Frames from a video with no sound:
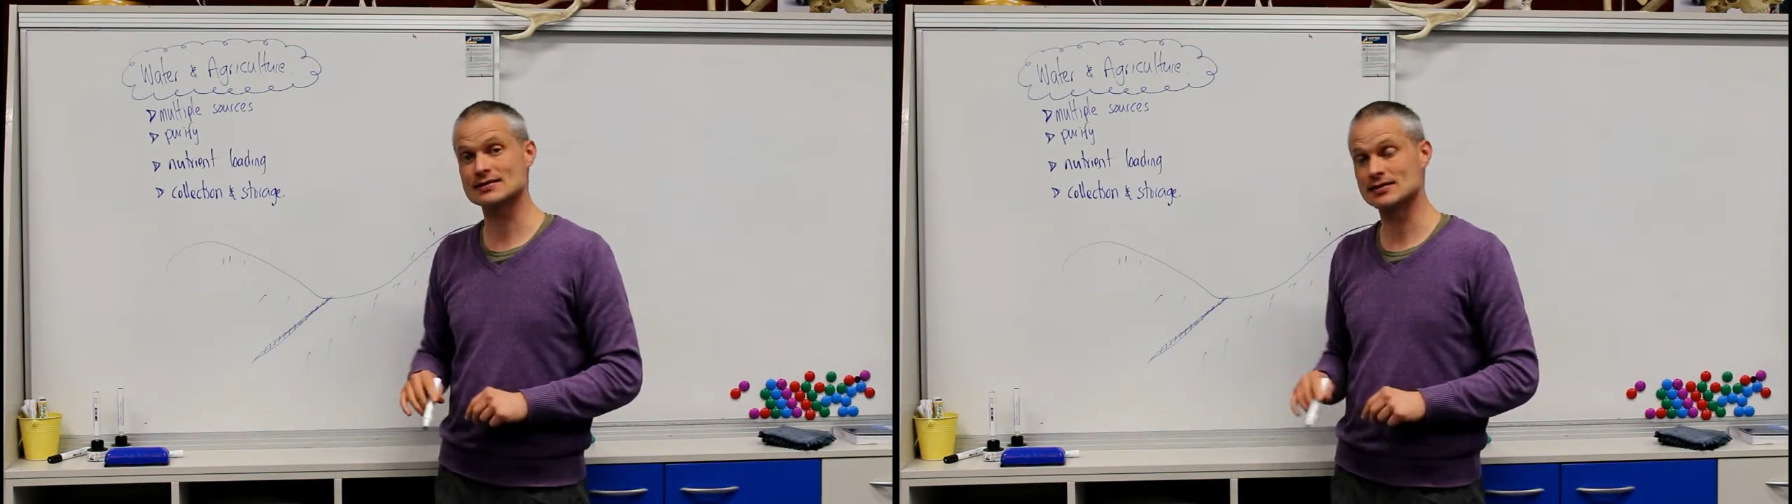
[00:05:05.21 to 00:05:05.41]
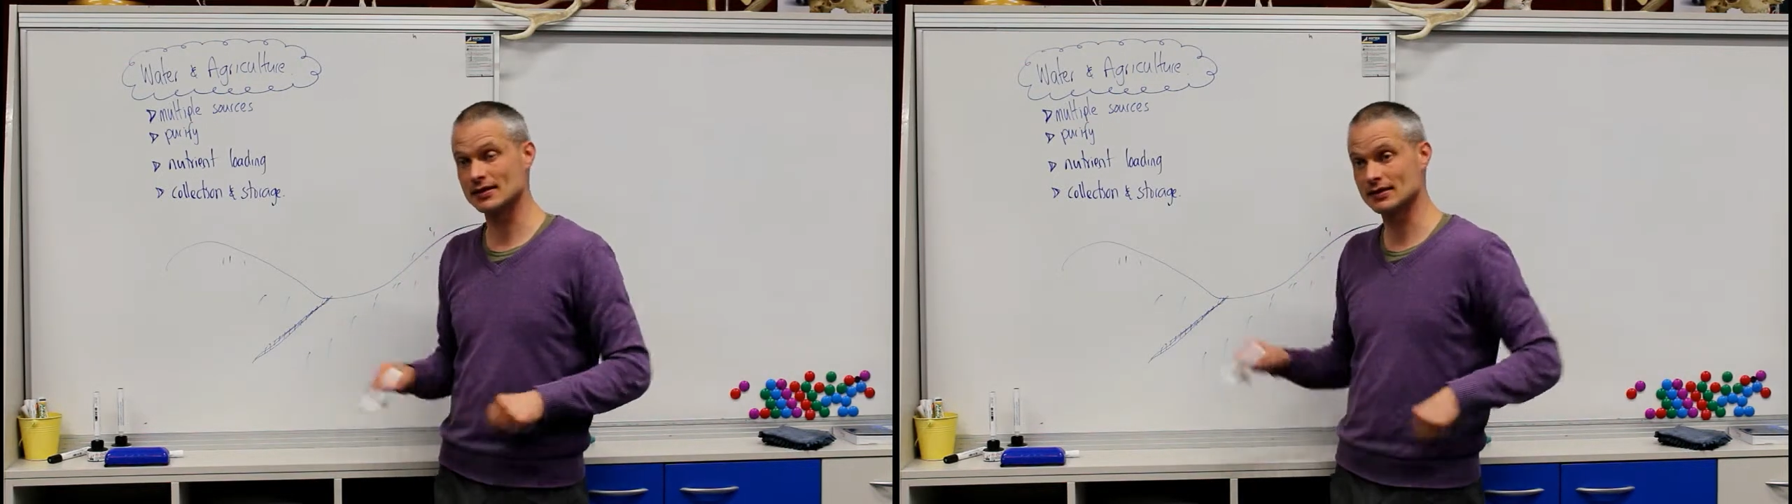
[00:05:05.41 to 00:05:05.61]

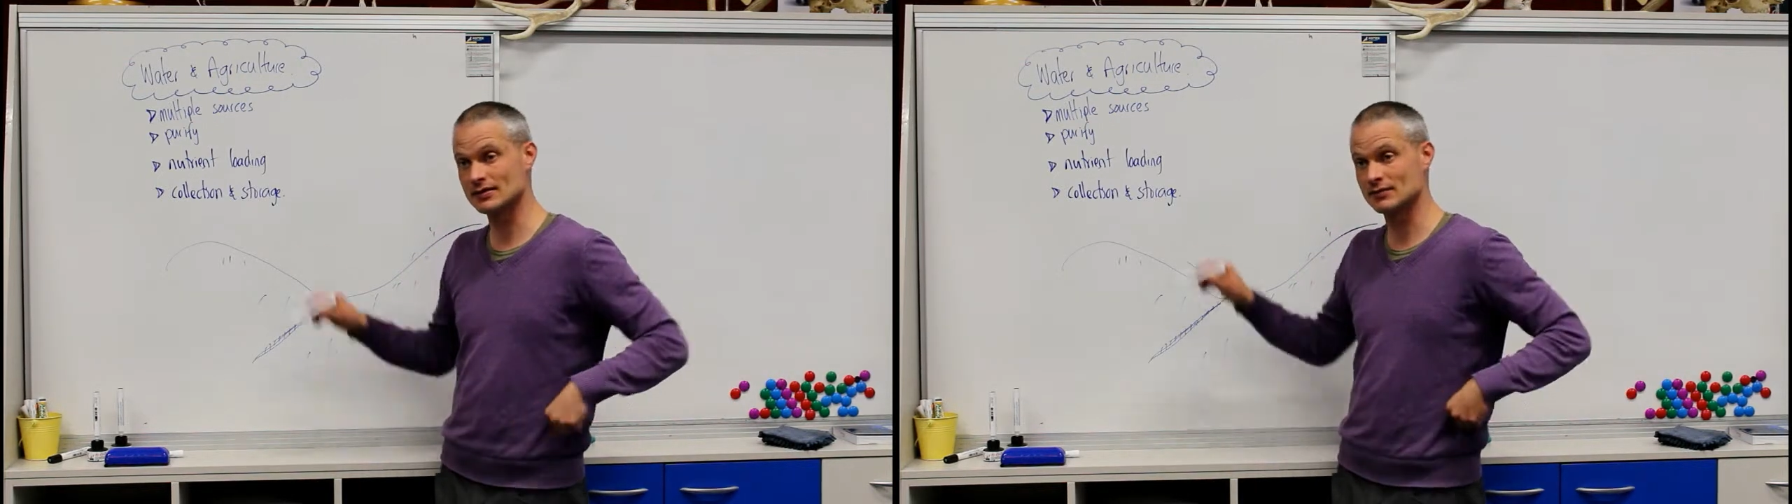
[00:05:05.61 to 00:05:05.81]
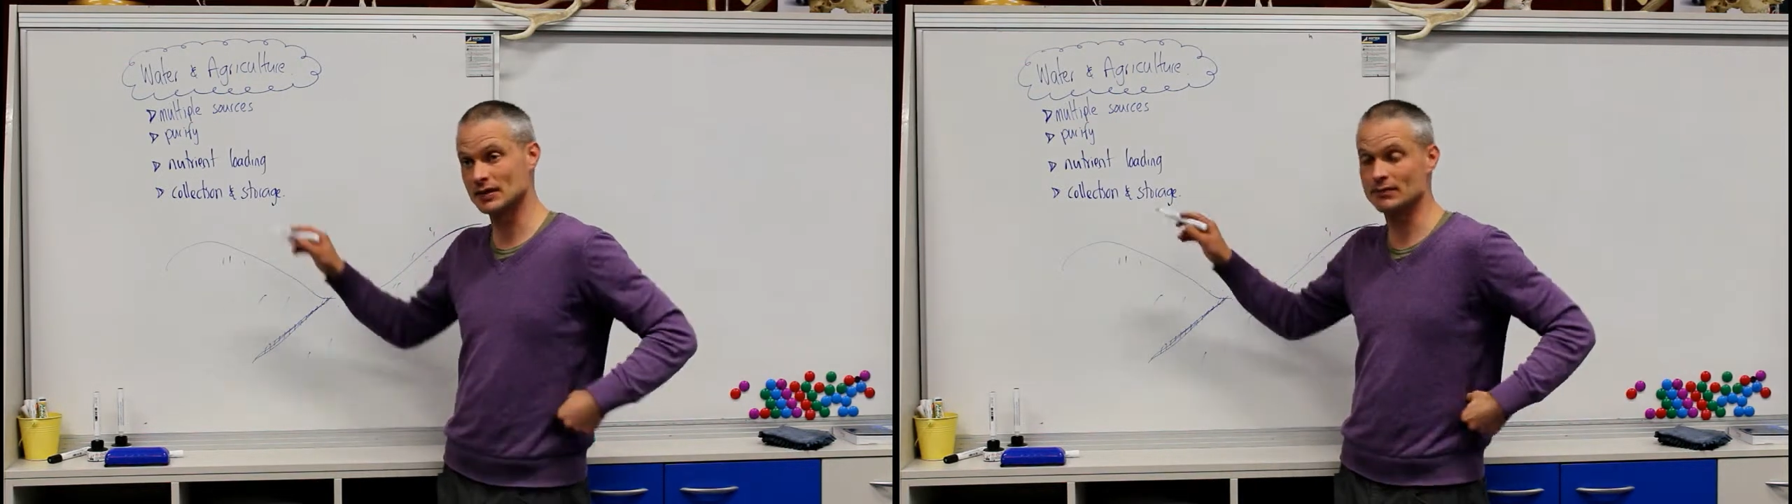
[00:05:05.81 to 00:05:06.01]
So they
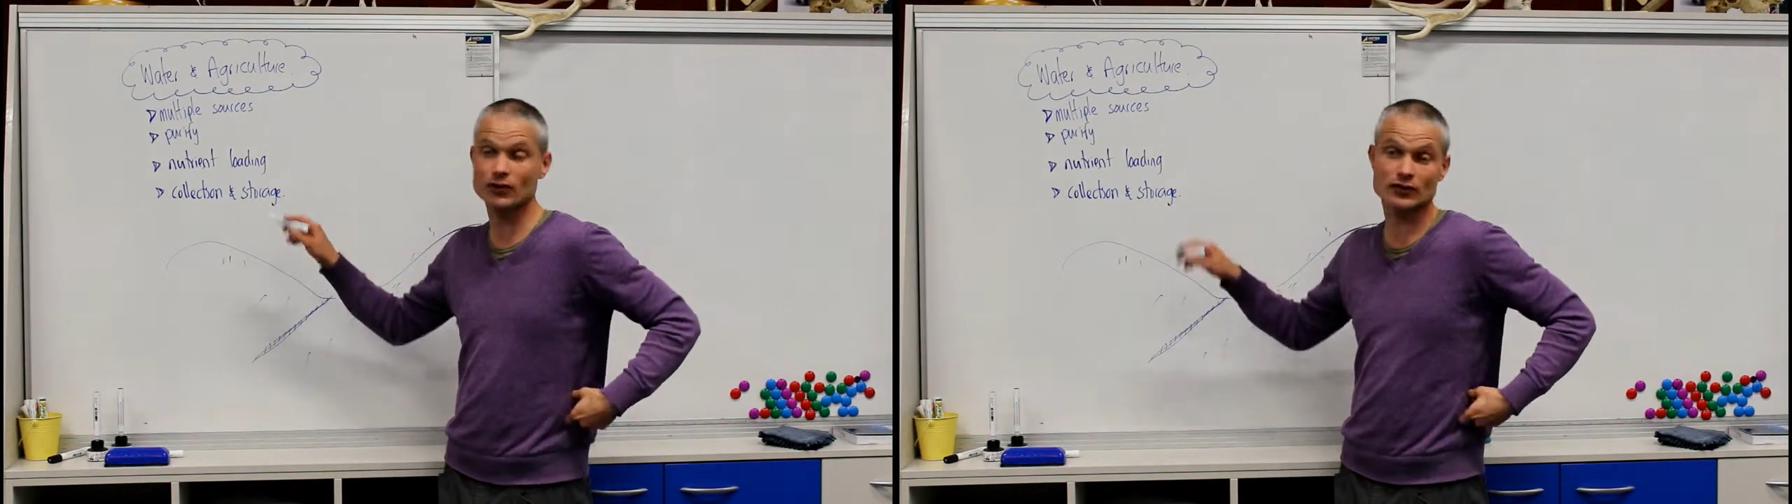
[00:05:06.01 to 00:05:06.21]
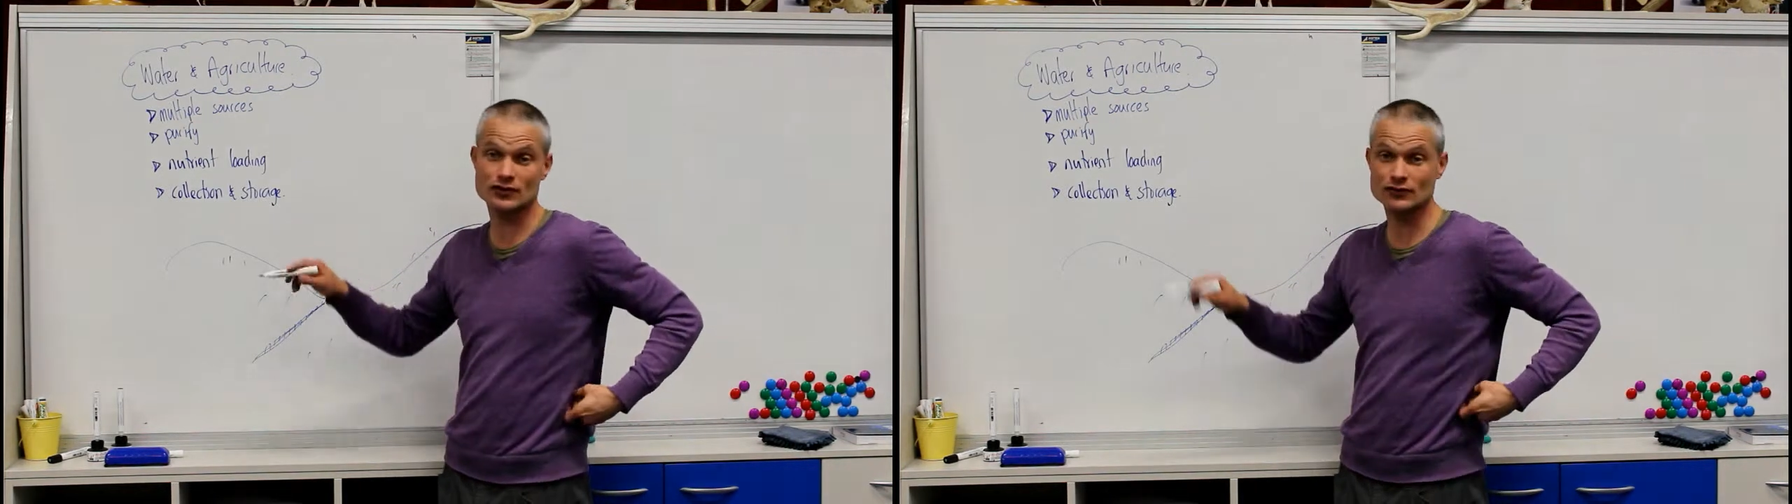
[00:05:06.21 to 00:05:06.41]
could be
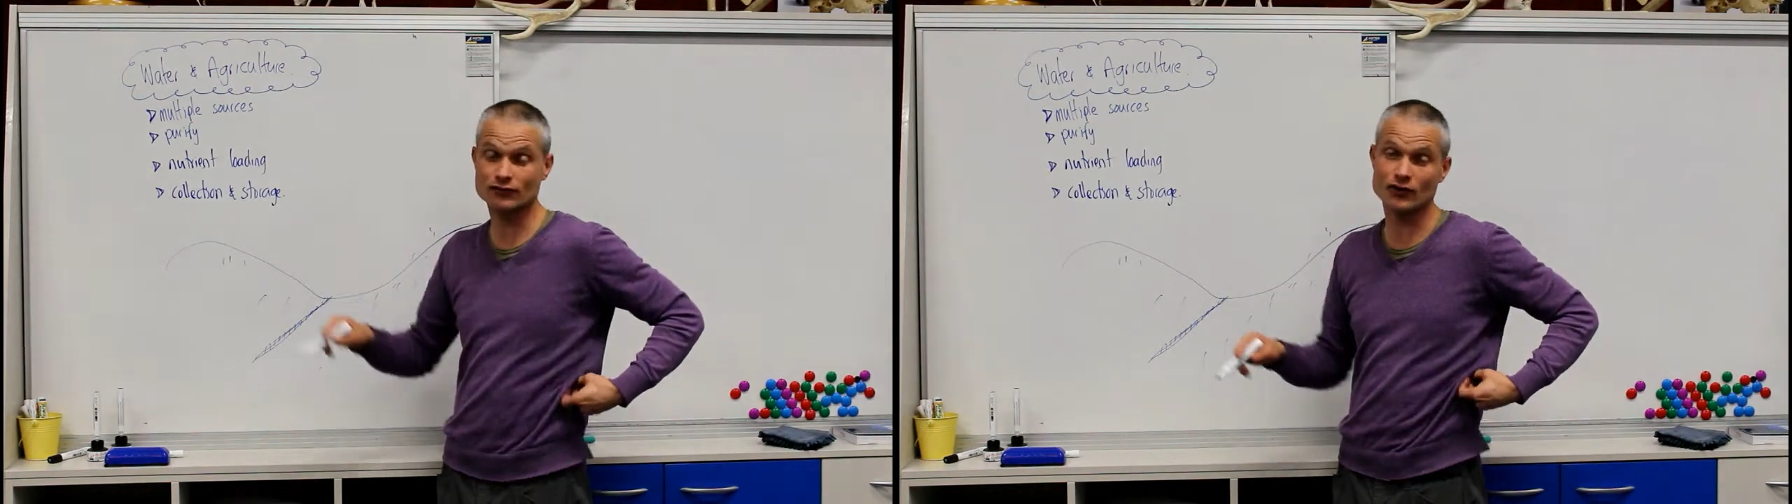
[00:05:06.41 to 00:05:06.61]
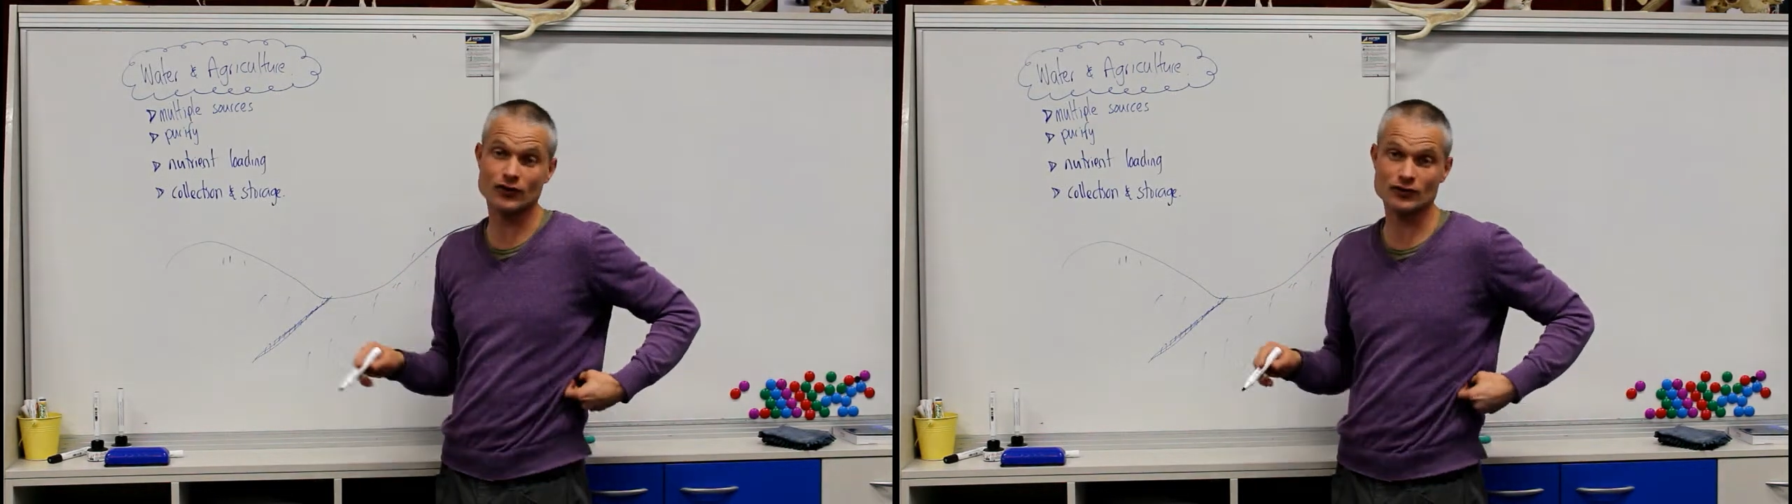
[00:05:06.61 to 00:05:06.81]
pockets of
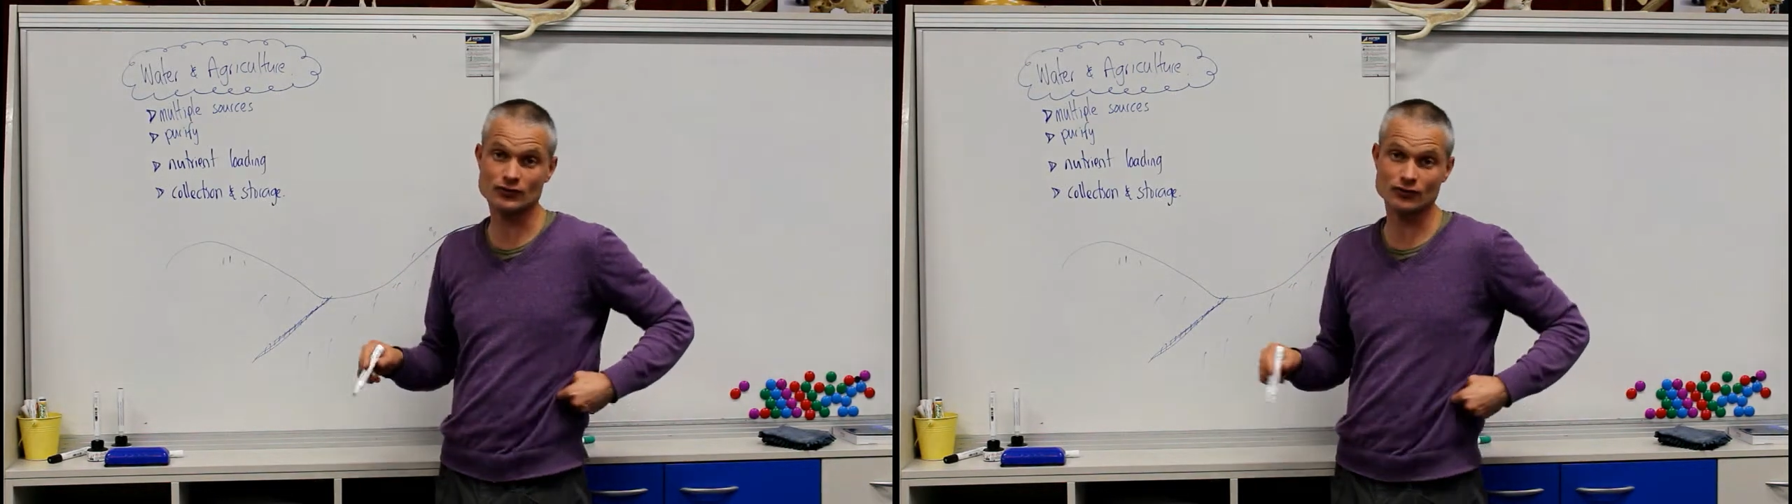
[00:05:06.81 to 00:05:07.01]
forest